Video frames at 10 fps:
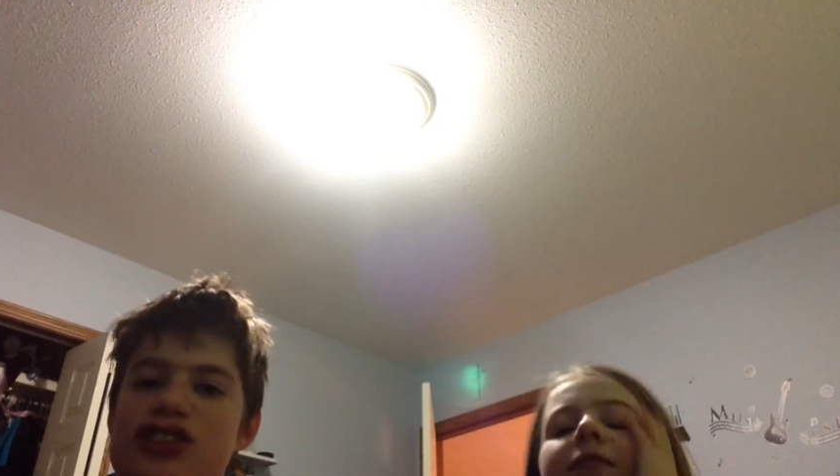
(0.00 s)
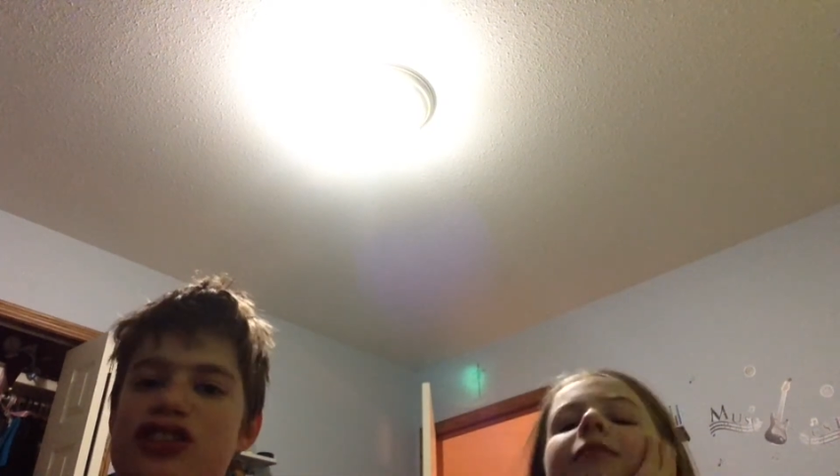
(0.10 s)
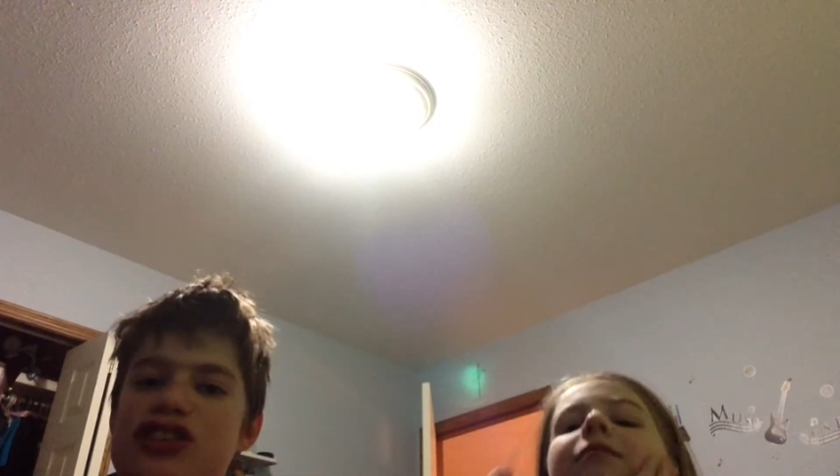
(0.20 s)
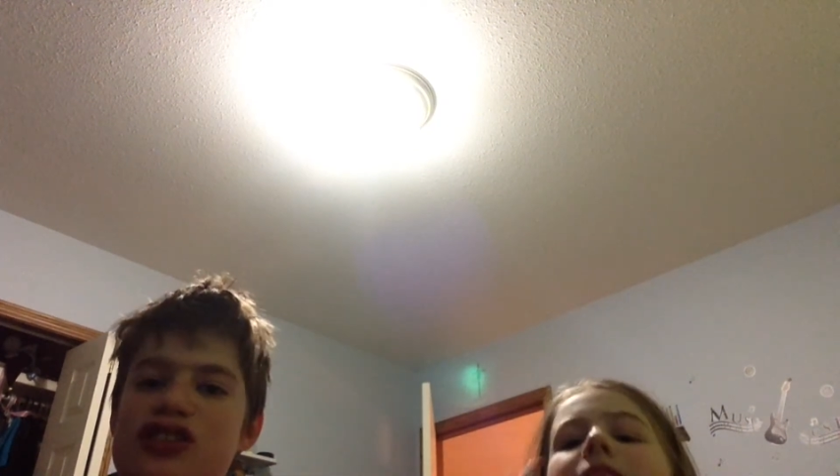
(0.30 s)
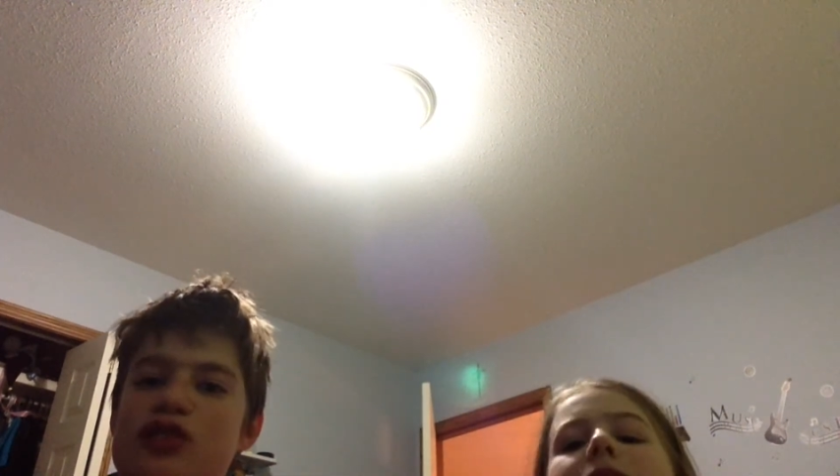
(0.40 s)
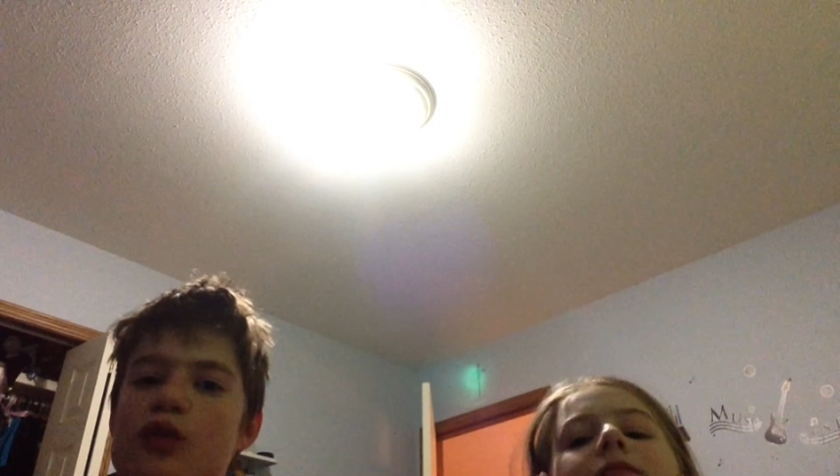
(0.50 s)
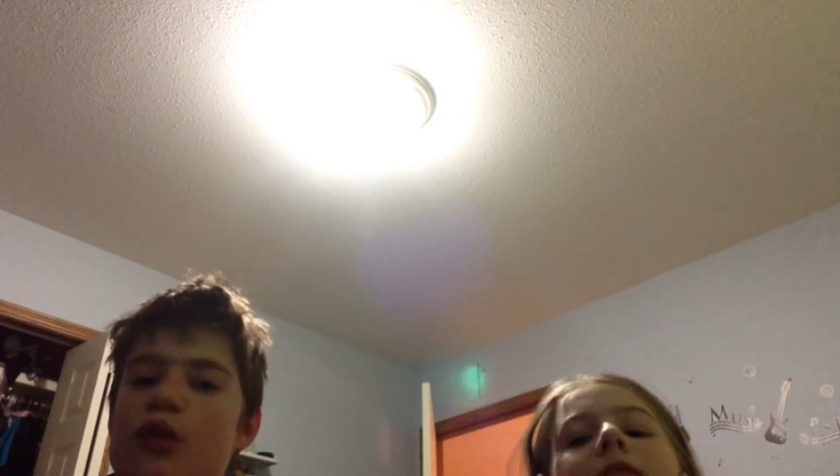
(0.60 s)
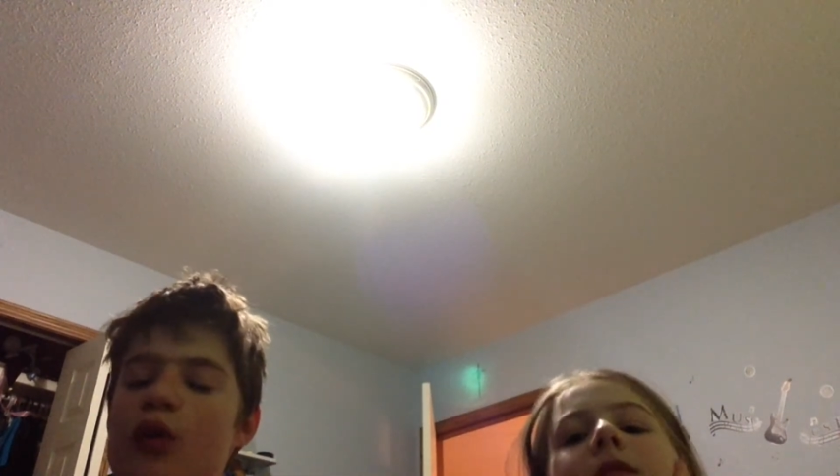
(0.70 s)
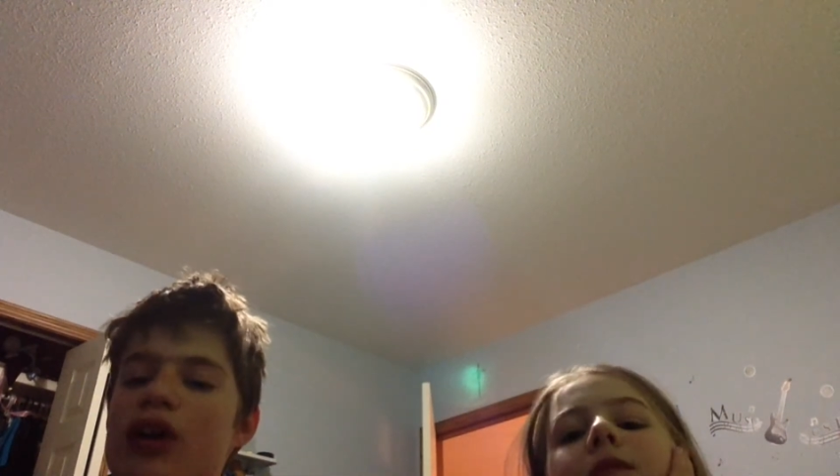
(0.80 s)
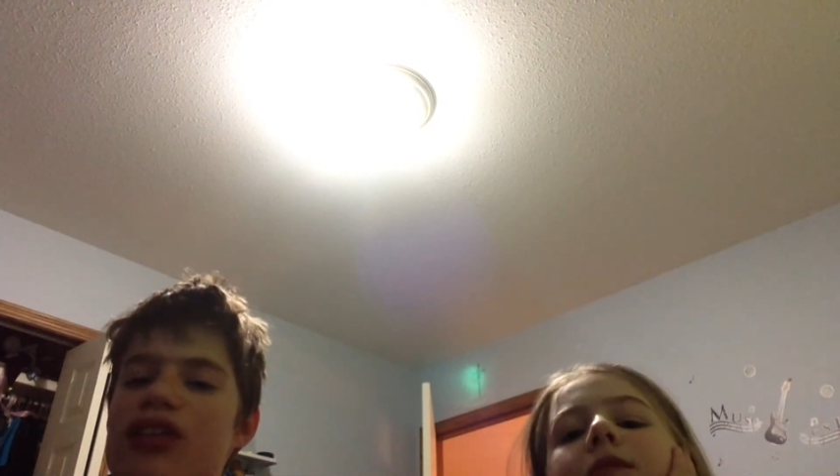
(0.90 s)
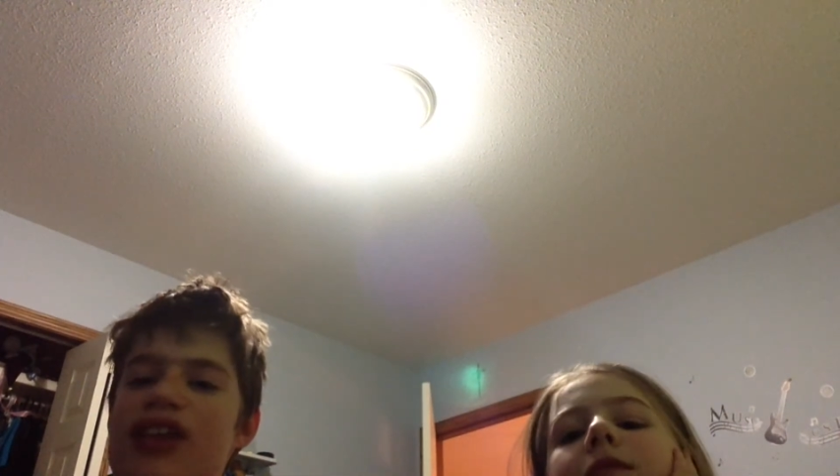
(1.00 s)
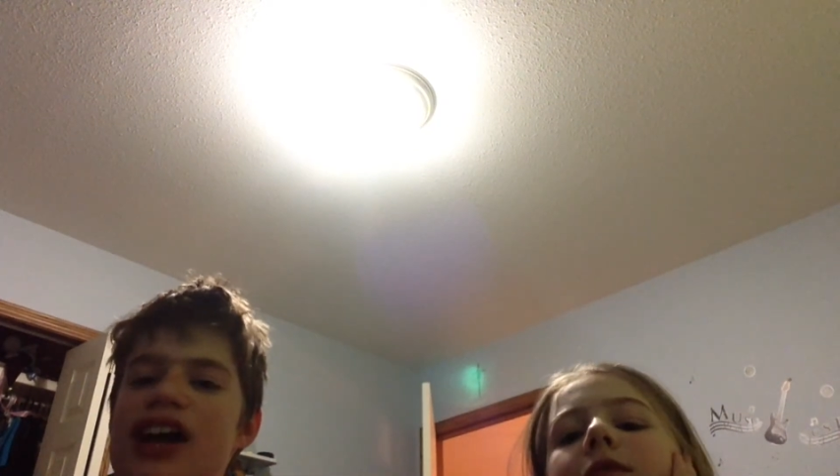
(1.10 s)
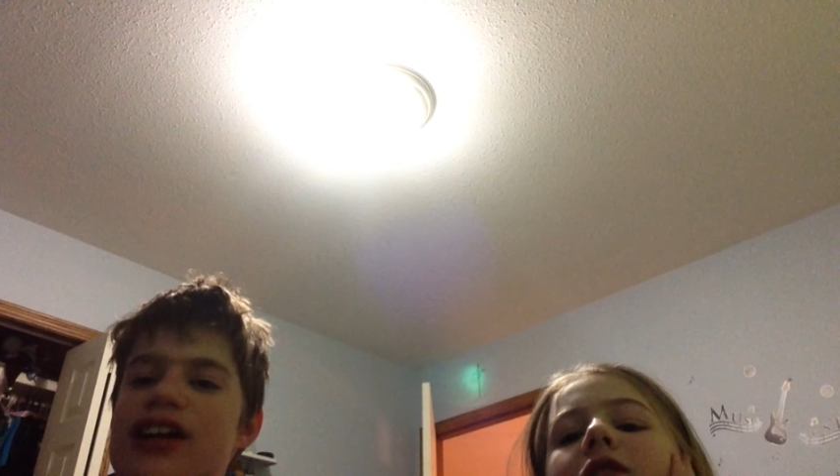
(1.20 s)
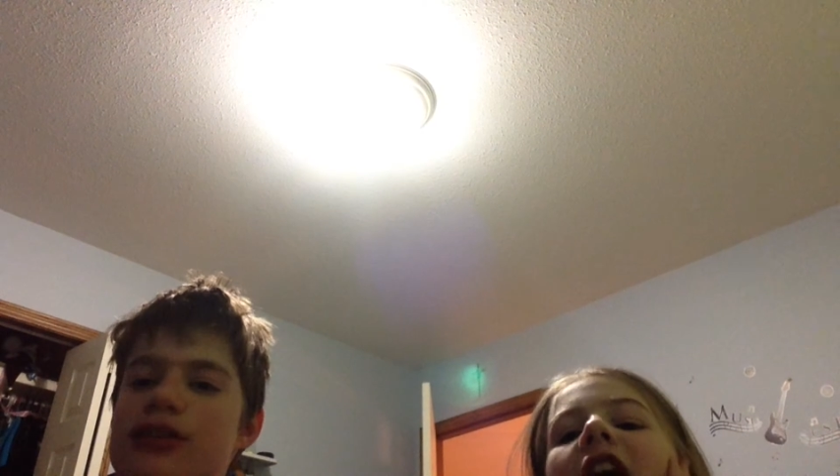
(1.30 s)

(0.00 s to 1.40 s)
destroy Thanos.